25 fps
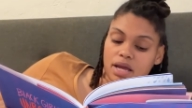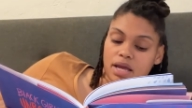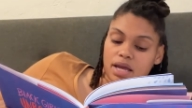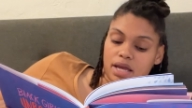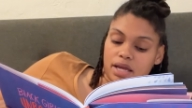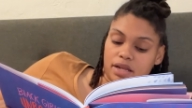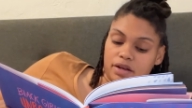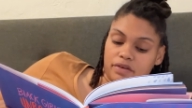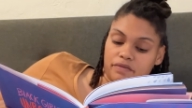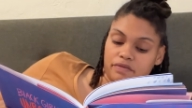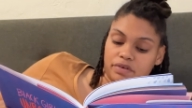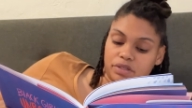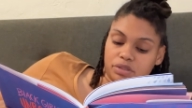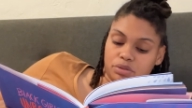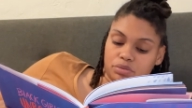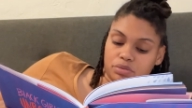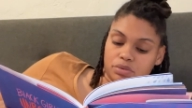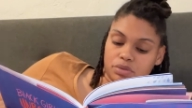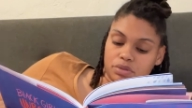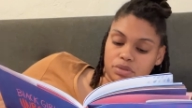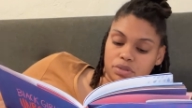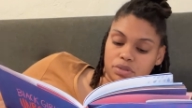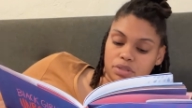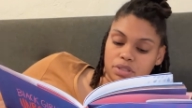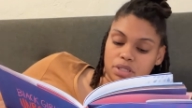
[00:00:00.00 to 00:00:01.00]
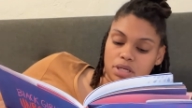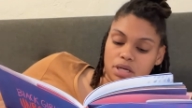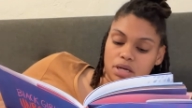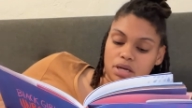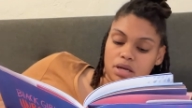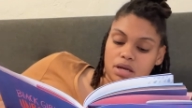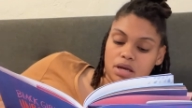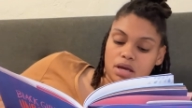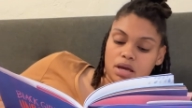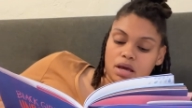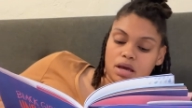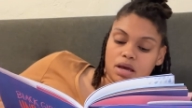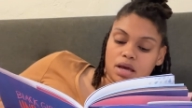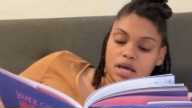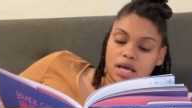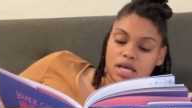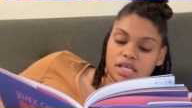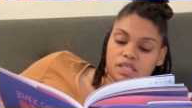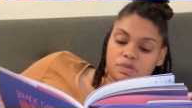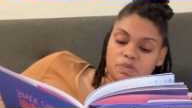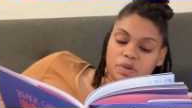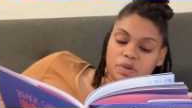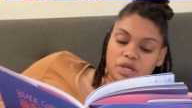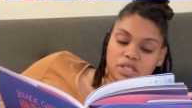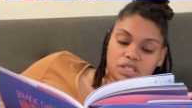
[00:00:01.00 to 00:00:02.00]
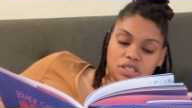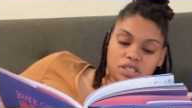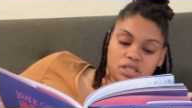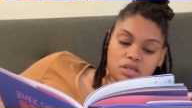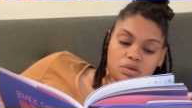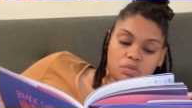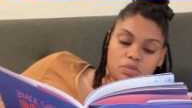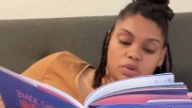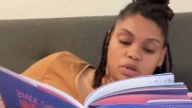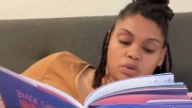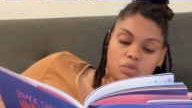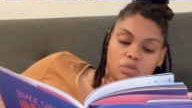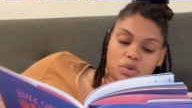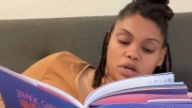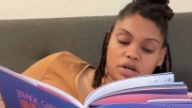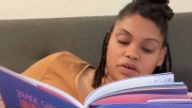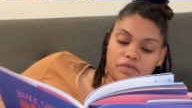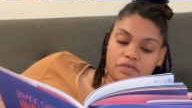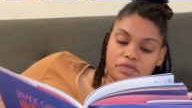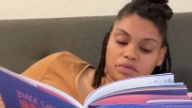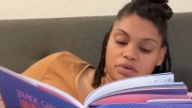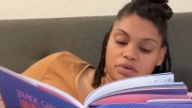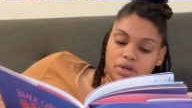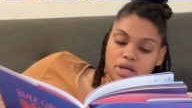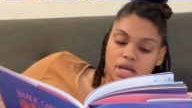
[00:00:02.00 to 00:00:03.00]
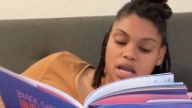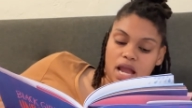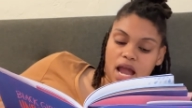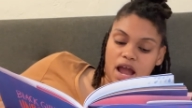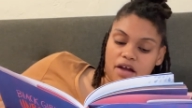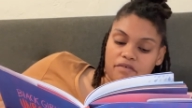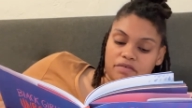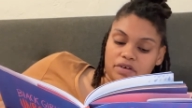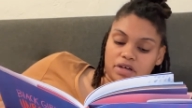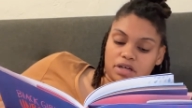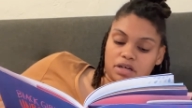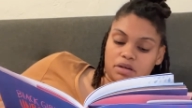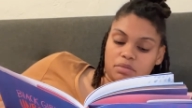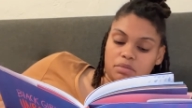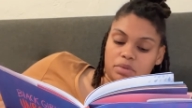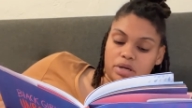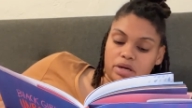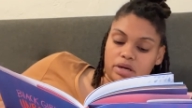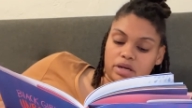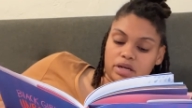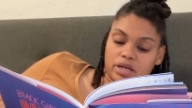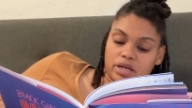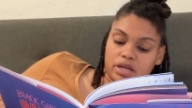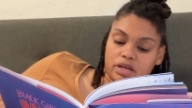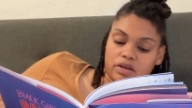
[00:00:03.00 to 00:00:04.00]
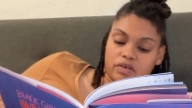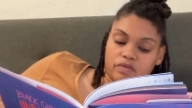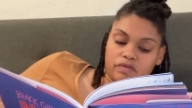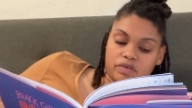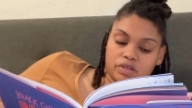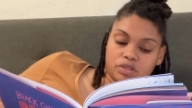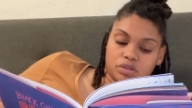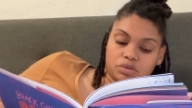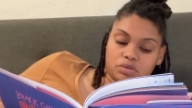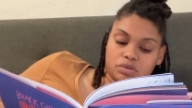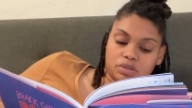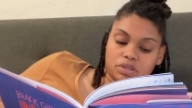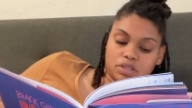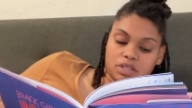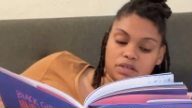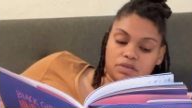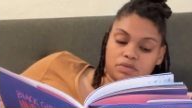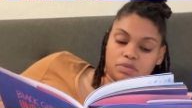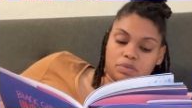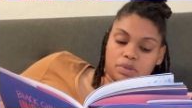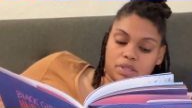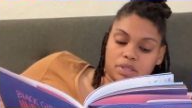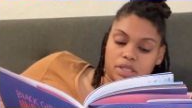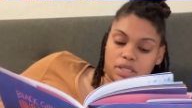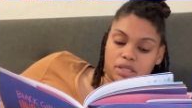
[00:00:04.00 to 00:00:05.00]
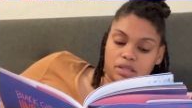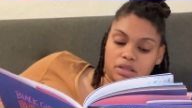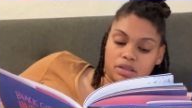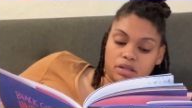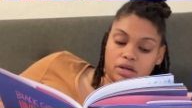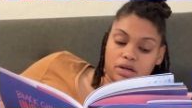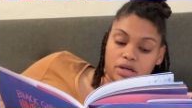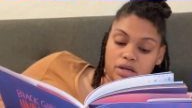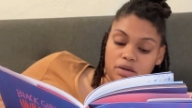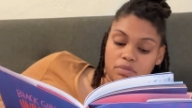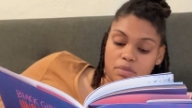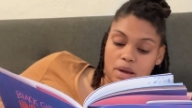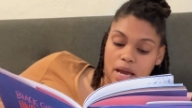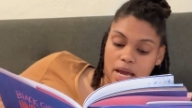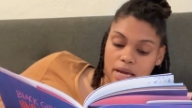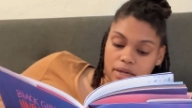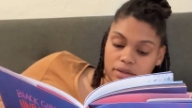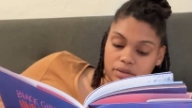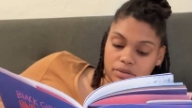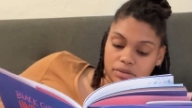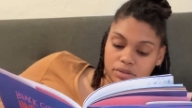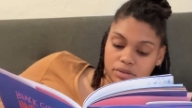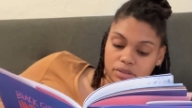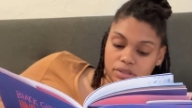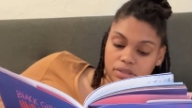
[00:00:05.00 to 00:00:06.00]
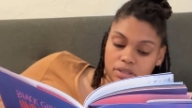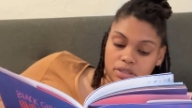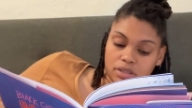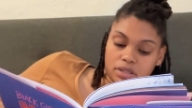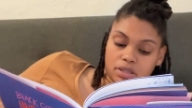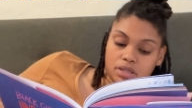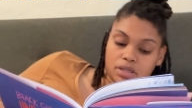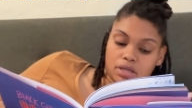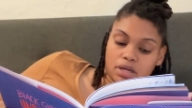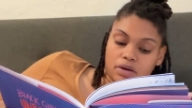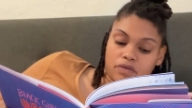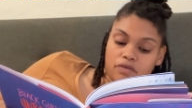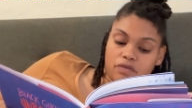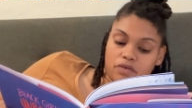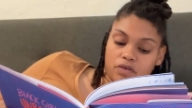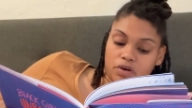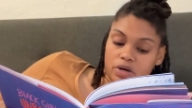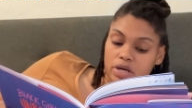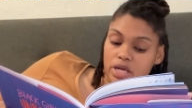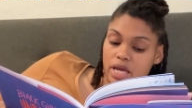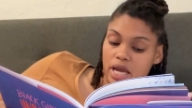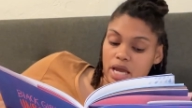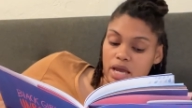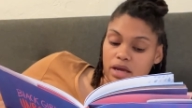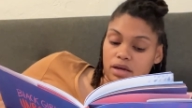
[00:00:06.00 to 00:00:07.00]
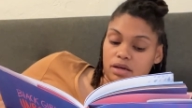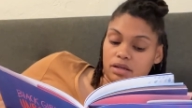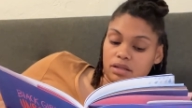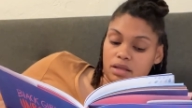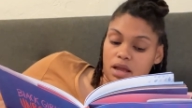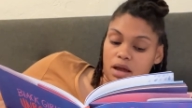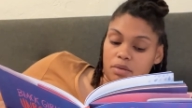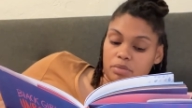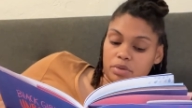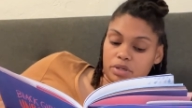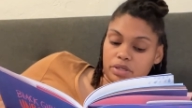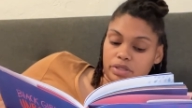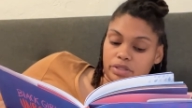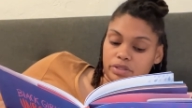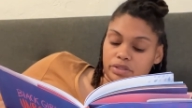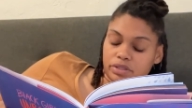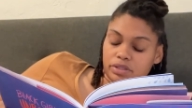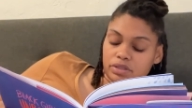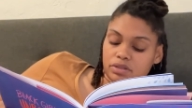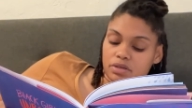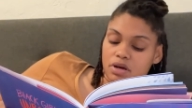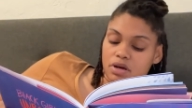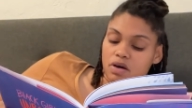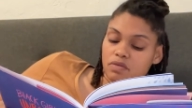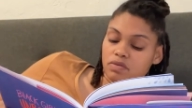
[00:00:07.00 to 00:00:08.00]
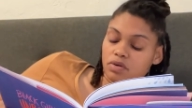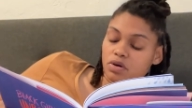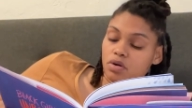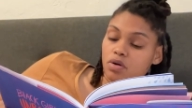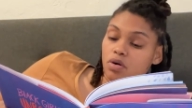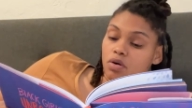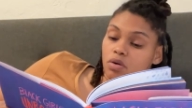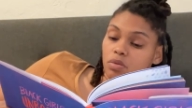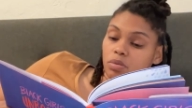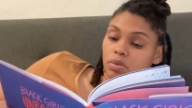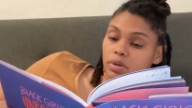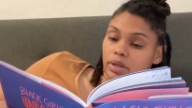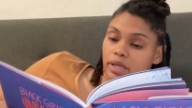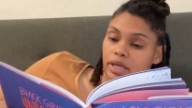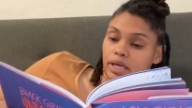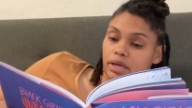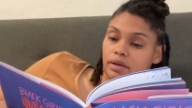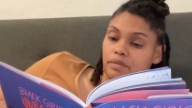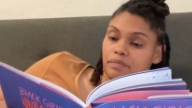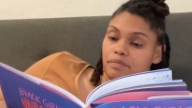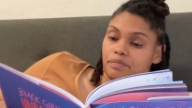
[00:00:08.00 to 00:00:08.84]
individuals especially when one of three African American individuals lives within 30 miles, 48 kilometers, of a coal plant.